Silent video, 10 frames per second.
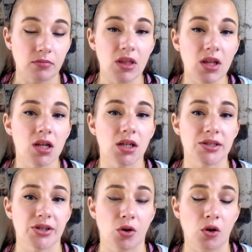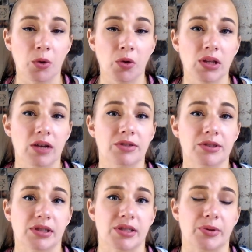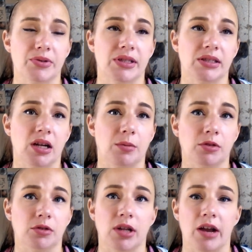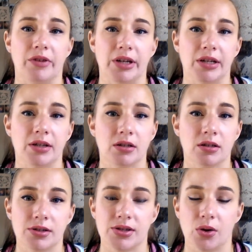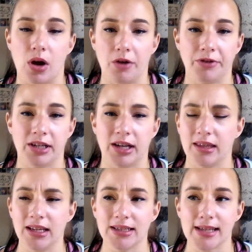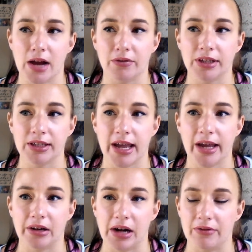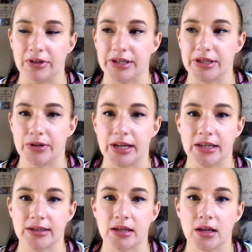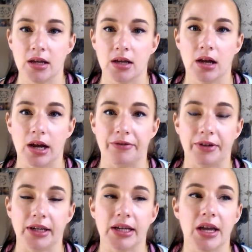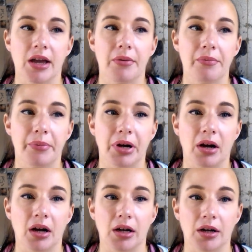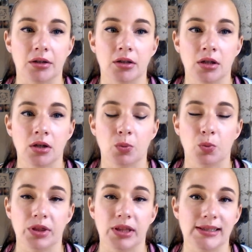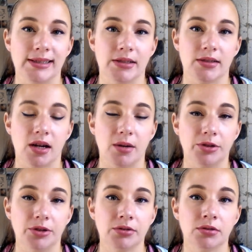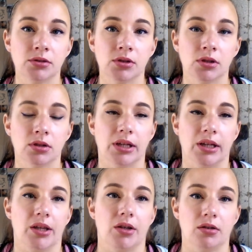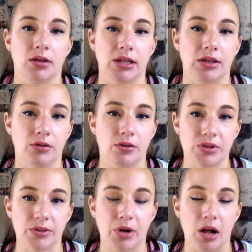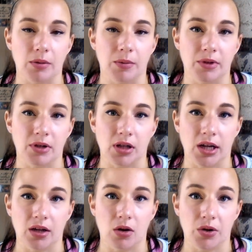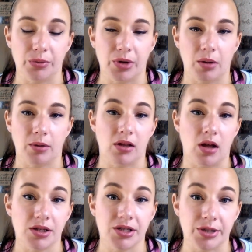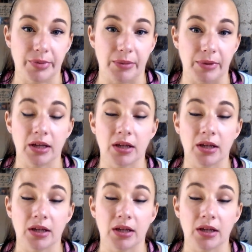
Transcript: because your hormone levels are supposed to double every so often. I think it's every day or every 2 days. I forget. But when they didn't double, Like, they knew there was a problem. They're like, oh, you probably lost your baby.